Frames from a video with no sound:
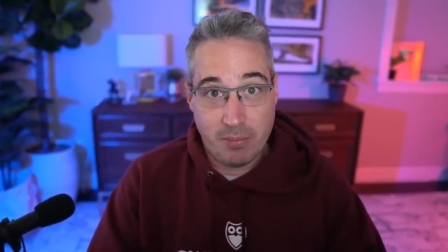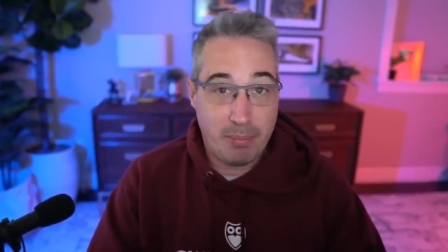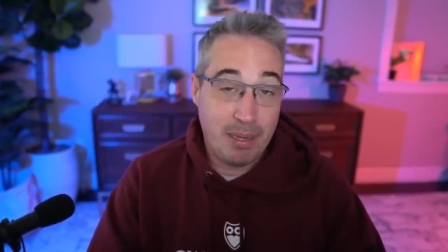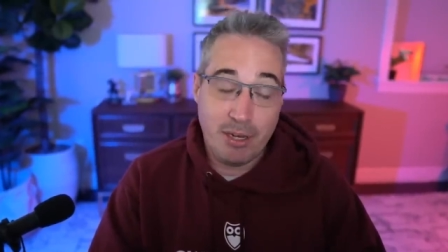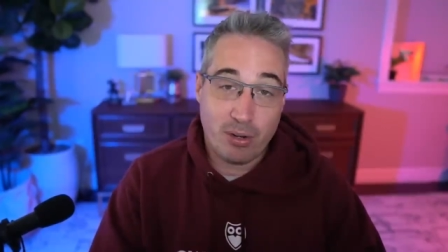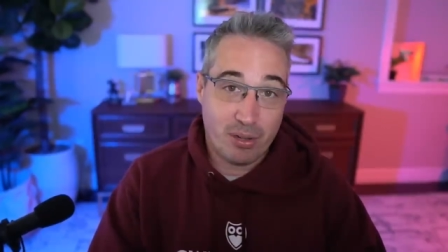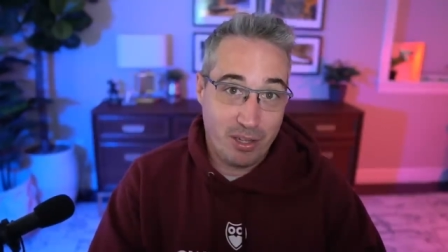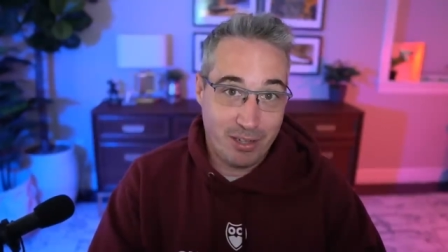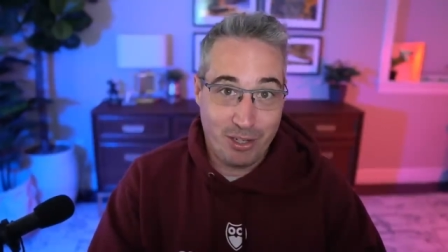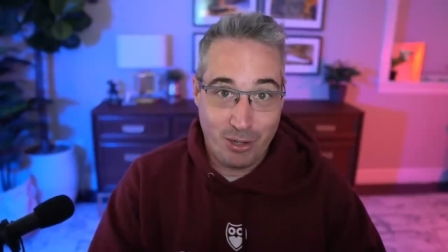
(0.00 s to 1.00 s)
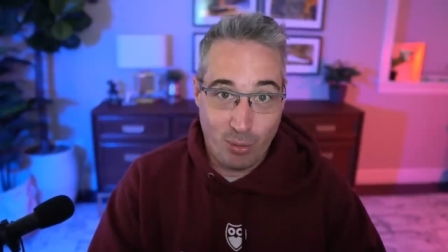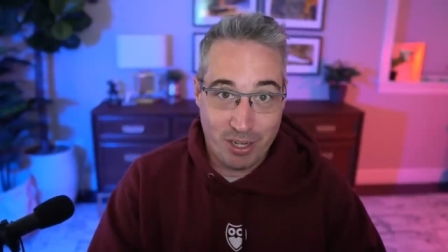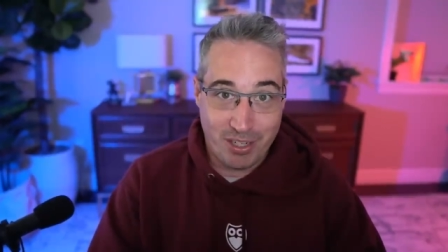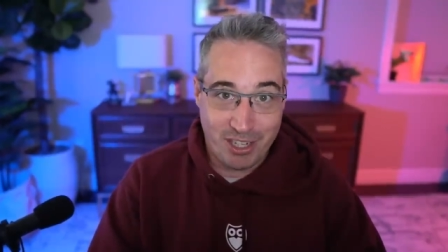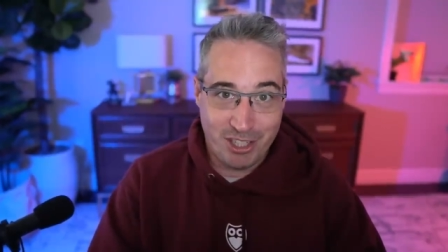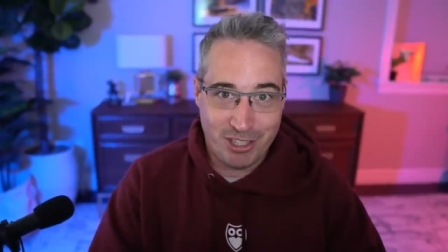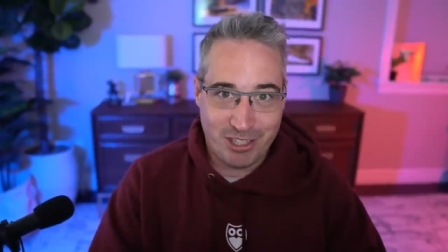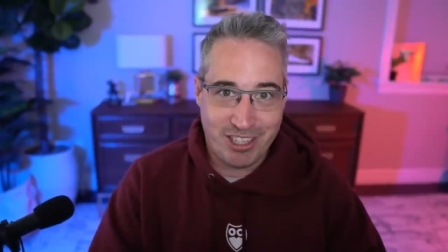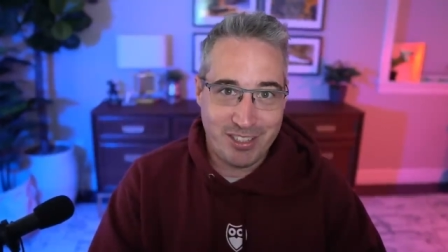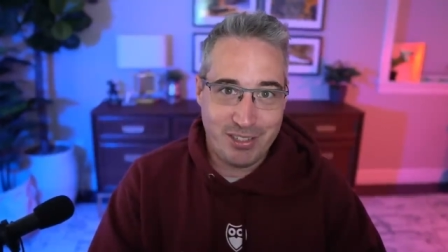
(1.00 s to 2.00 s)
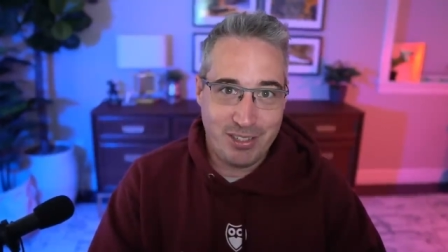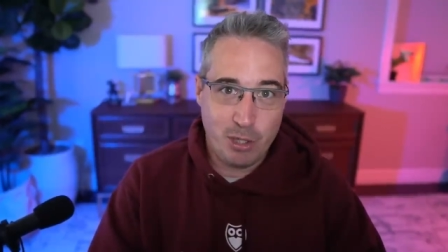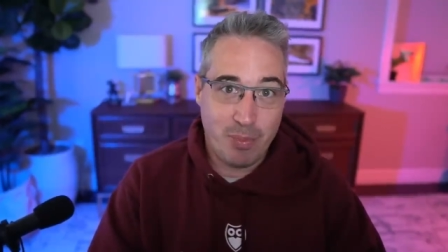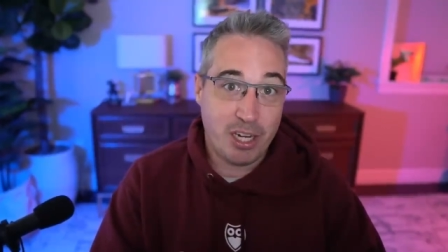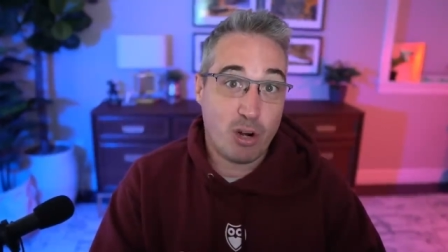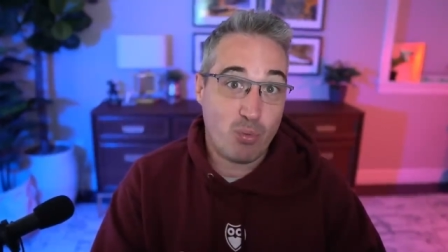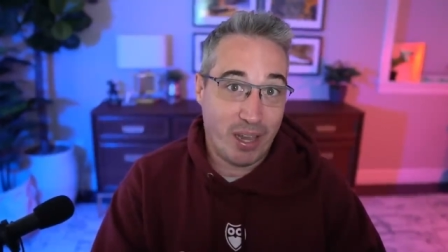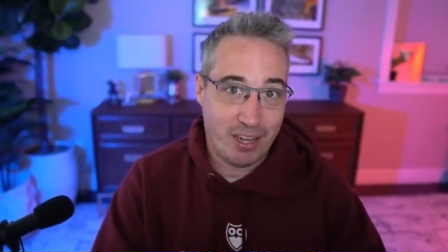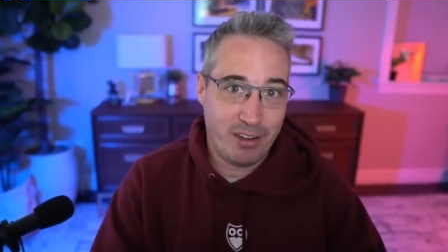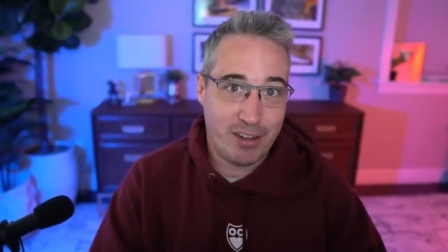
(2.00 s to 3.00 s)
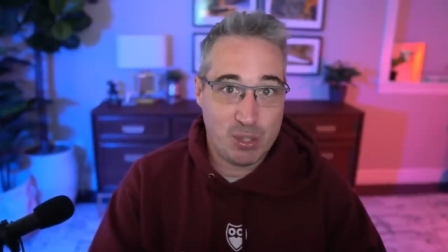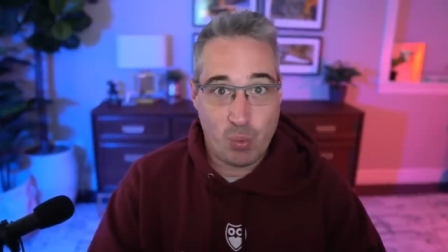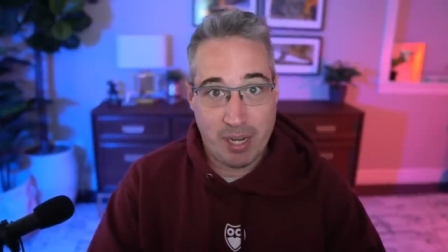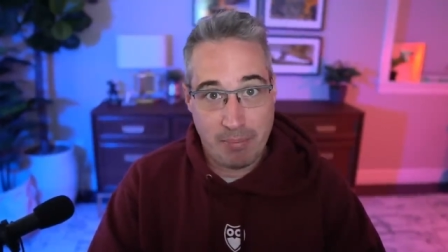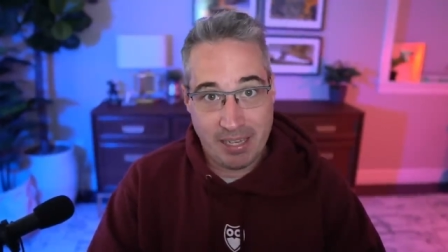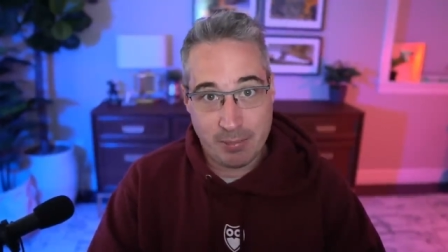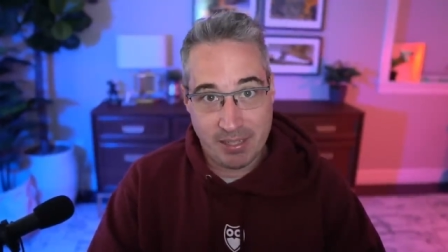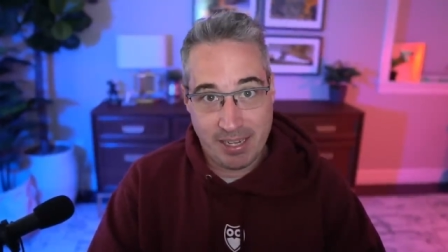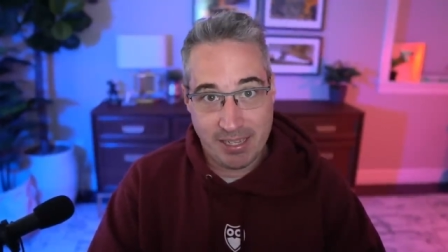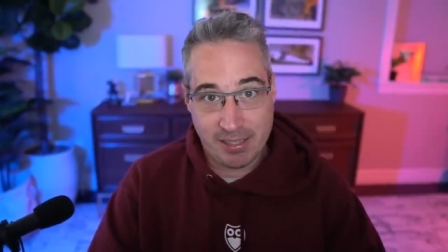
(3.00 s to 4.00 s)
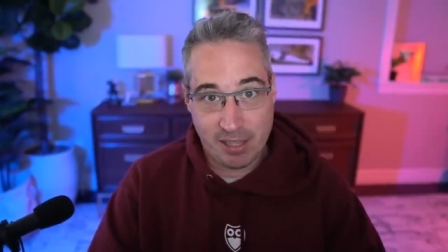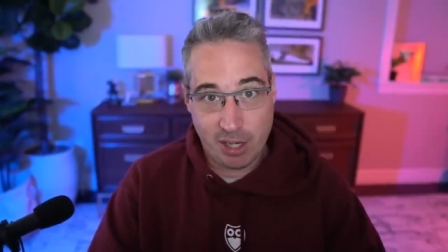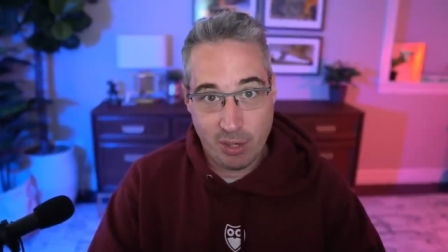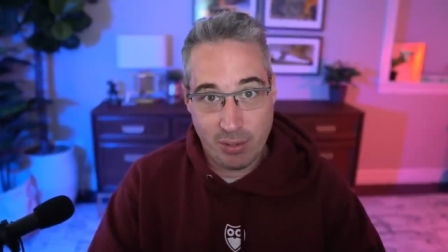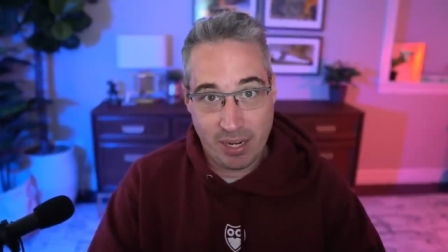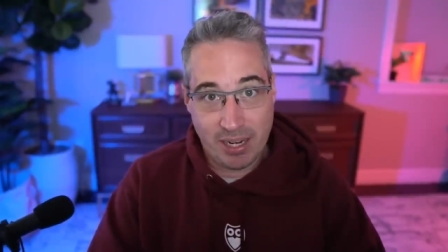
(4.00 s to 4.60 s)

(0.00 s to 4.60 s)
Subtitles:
but maybe early on you don't want to touch it just because you might not recognize when it makes mistakes in the code.